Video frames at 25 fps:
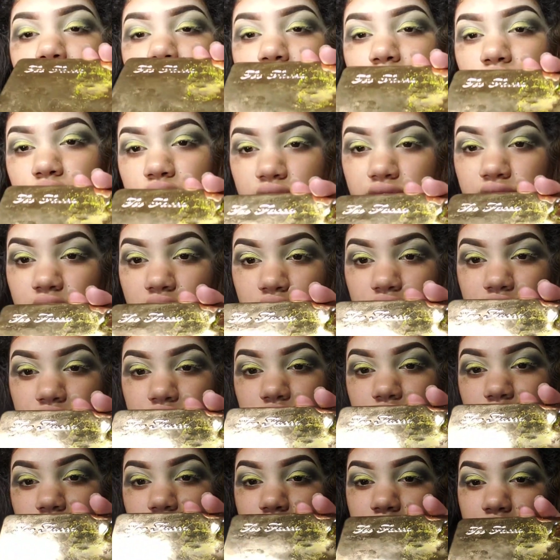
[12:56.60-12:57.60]
Too
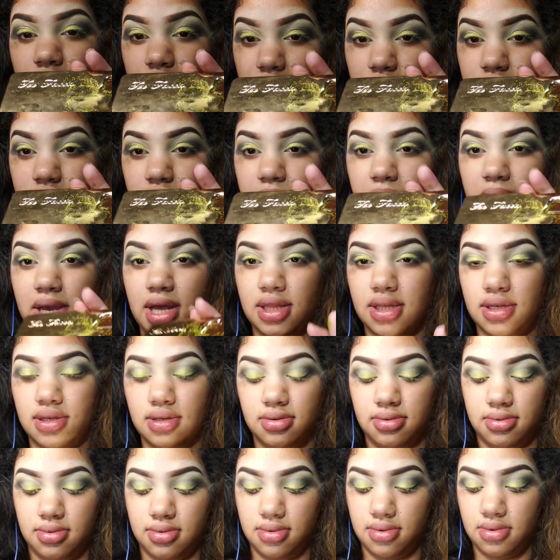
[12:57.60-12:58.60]
Faced chocolate palette.
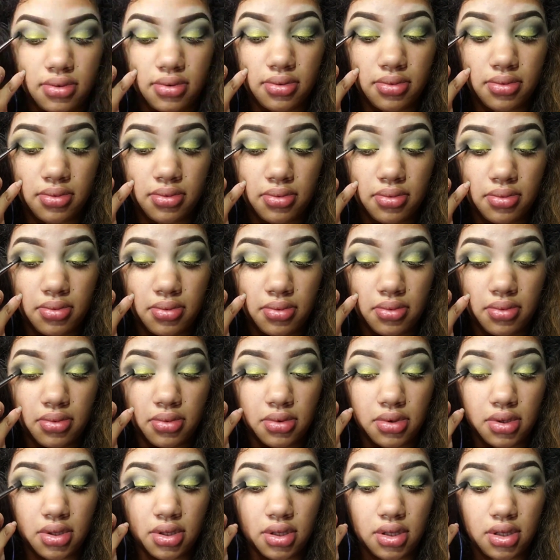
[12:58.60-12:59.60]

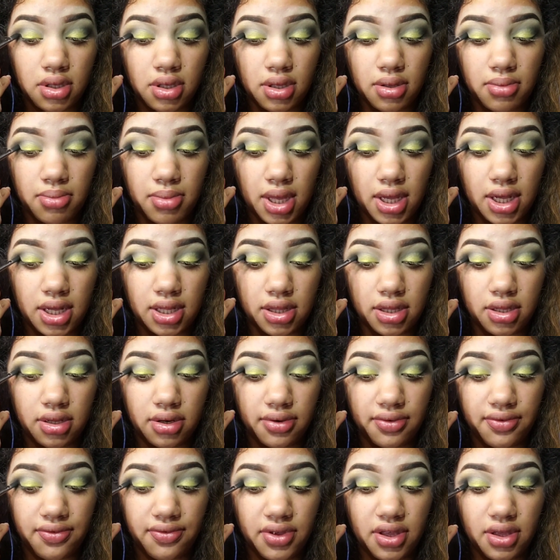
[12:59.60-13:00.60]
And make a
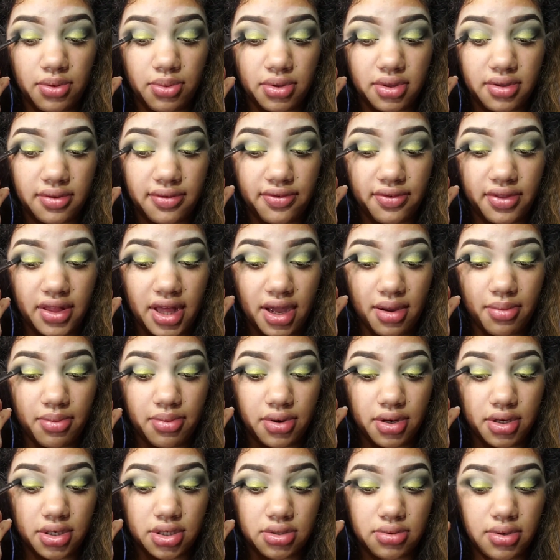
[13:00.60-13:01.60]
little V with the flat
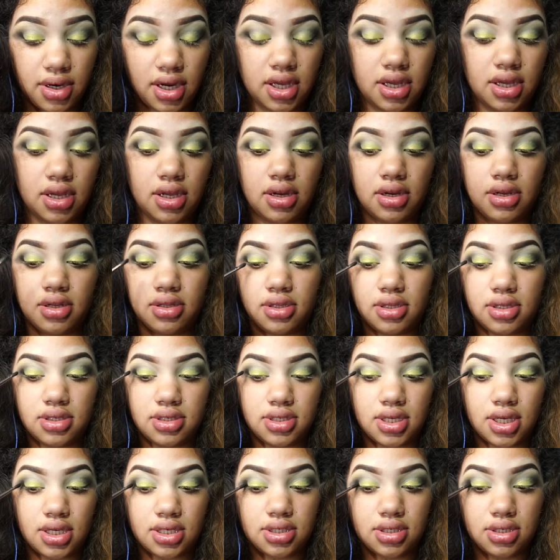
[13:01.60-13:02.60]
brush right here in
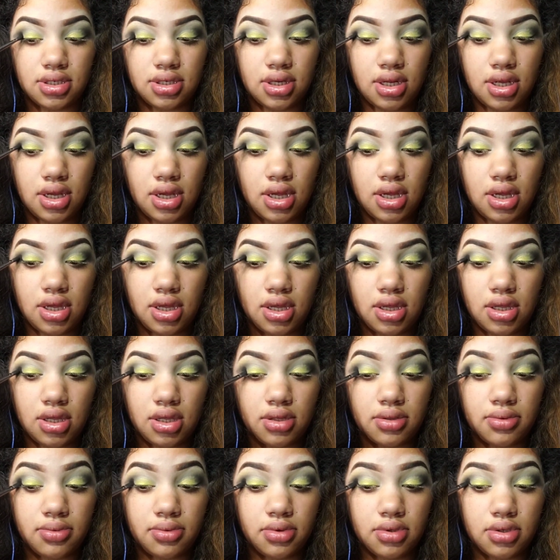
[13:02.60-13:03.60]
this section.
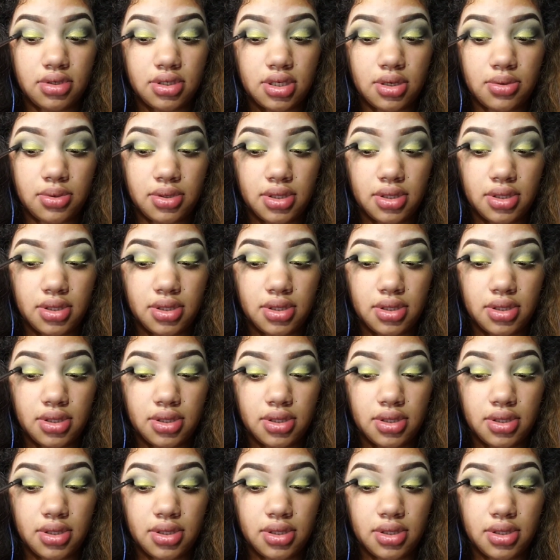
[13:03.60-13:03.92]
So